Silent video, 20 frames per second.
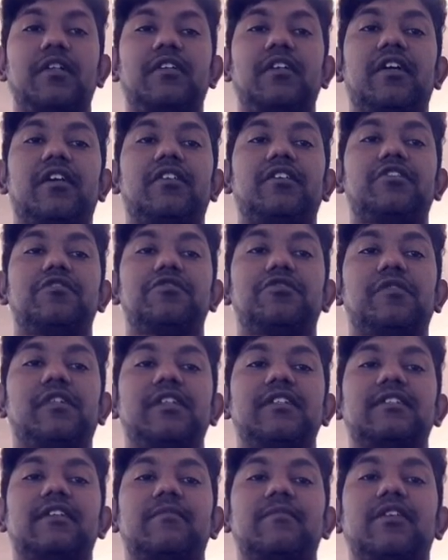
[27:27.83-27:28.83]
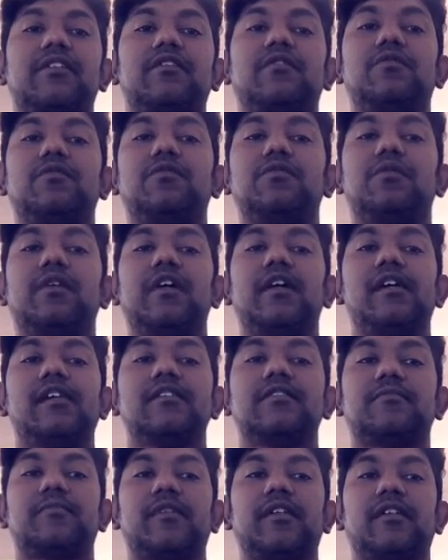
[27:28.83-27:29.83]
They're usually someone who
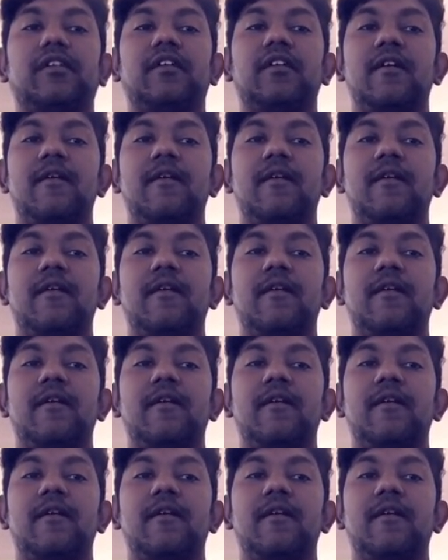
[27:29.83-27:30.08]
has been